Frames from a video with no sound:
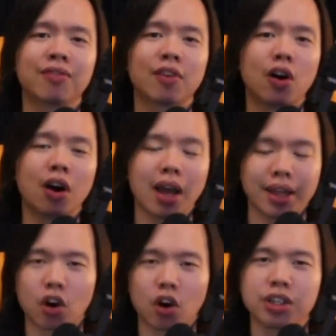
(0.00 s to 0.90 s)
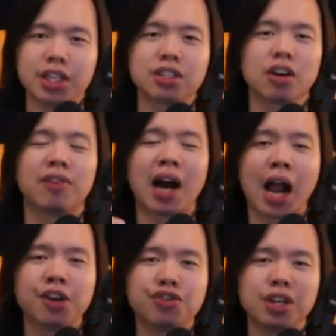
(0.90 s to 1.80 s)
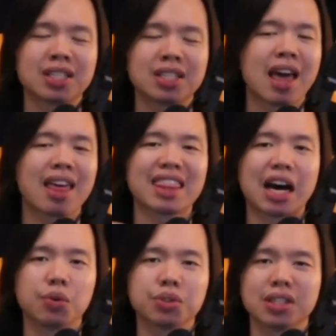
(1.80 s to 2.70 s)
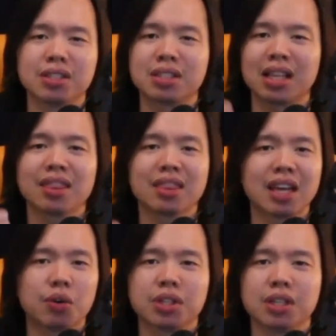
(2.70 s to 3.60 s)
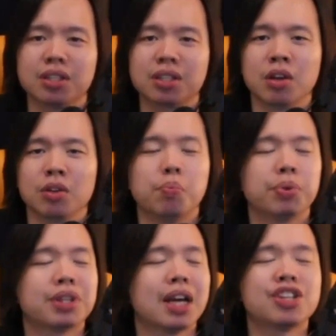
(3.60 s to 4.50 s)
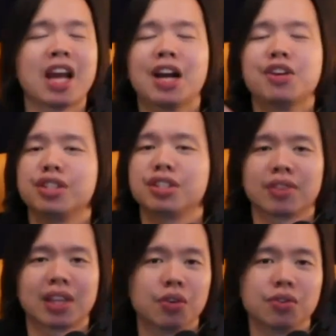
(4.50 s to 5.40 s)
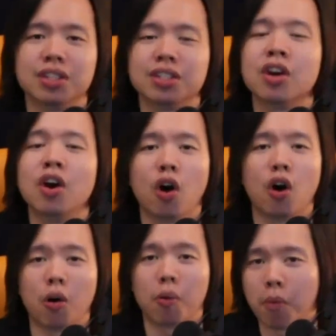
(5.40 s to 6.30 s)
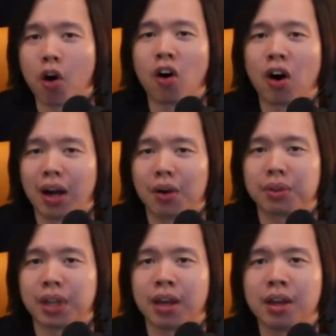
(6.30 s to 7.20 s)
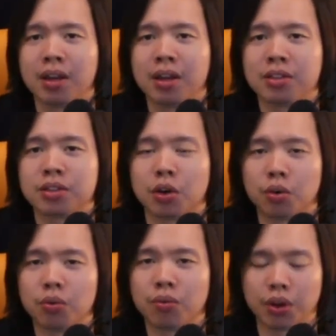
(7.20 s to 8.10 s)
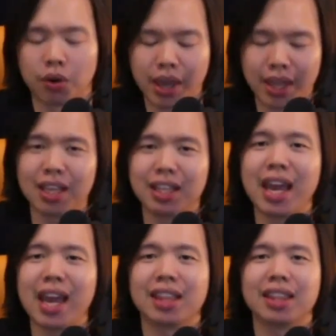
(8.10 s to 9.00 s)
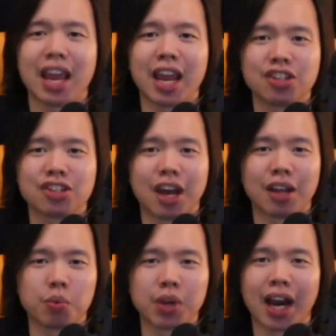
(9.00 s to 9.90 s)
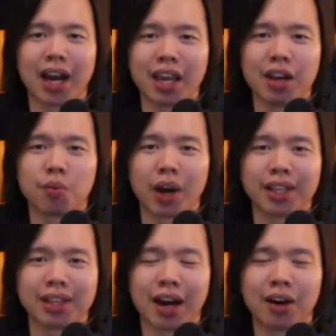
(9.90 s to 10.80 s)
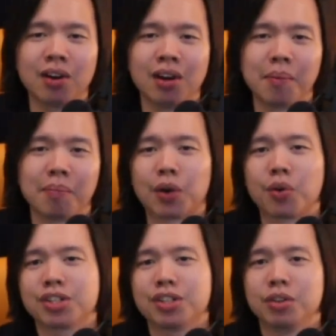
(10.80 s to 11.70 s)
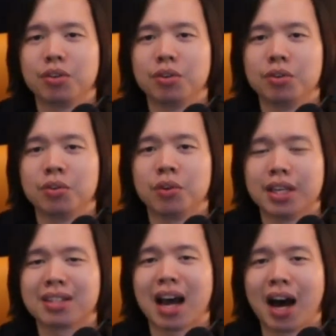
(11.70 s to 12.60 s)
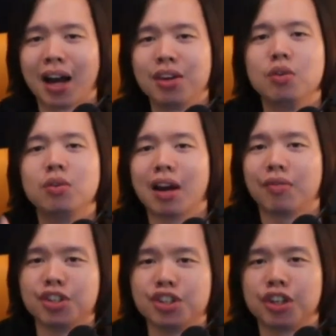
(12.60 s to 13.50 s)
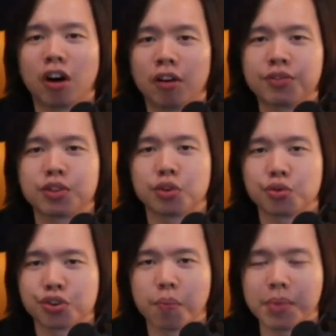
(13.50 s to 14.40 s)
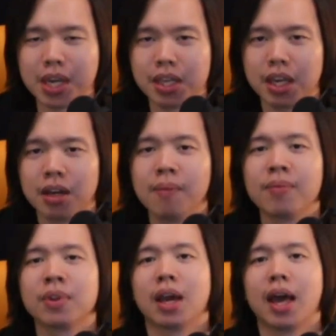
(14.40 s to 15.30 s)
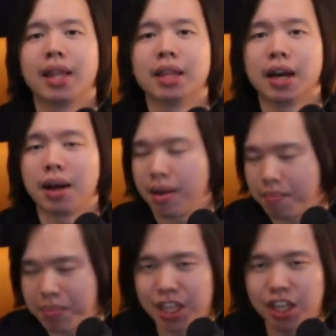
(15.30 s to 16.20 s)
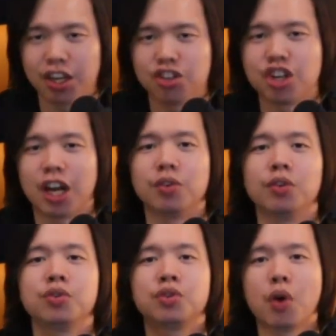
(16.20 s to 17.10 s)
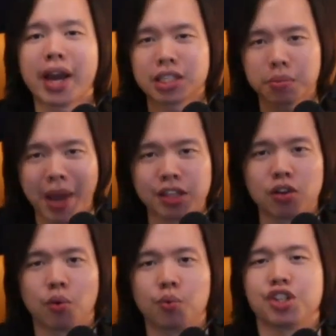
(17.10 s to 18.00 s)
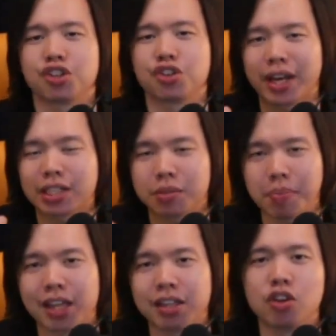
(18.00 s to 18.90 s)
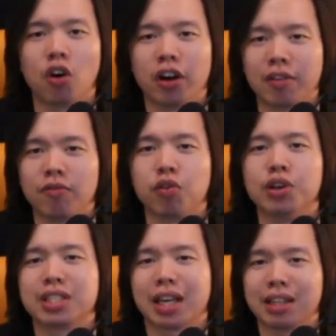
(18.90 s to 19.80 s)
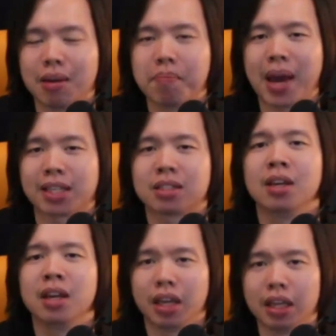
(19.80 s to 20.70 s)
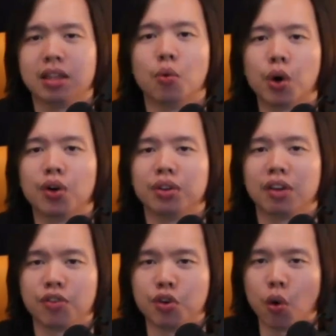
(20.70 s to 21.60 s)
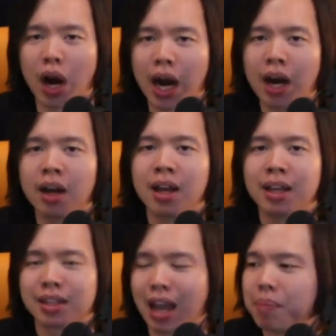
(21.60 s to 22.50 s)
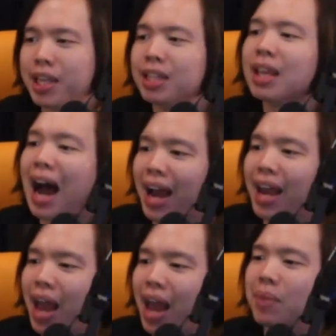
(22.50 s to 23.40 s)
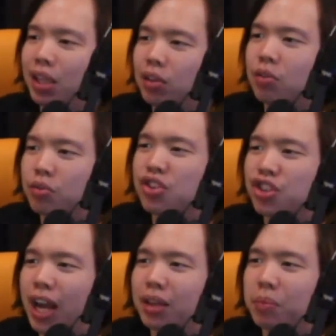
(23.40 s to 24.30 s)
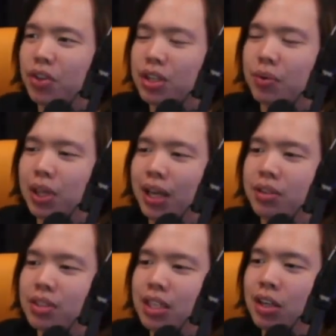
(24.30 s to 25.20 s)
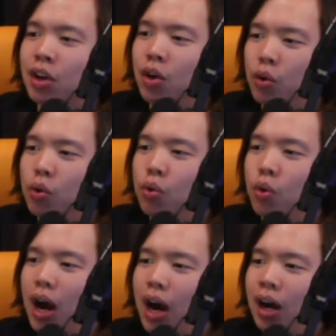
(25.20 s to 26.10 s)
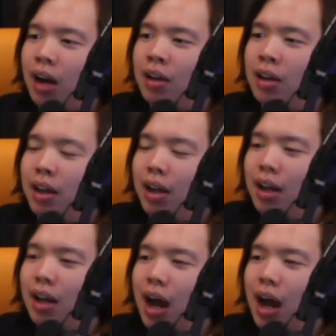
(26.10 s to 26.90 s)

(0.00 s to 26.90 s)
an audience of hundreds, thousands, 10,000s to potentially hundreds of thousands or more out there. So, in the day and age that we are in right now, my question to you is, are you leveraging off social media and media in general to expand your reach, to expand your influence and impact in the world? If you are, type in "I am" into the chat, because I would like to see who are the